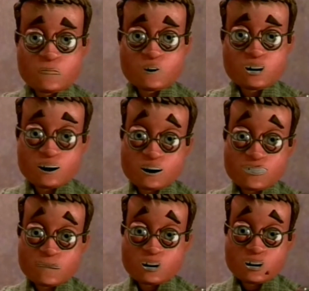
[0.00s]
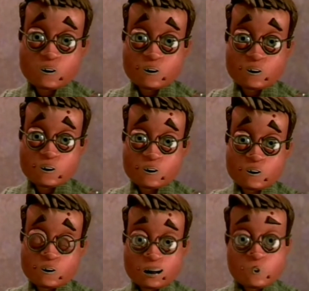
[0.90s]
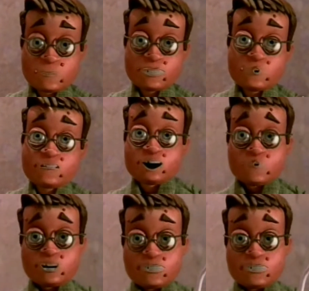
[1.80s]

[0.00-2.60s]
You hate me? No, but you found me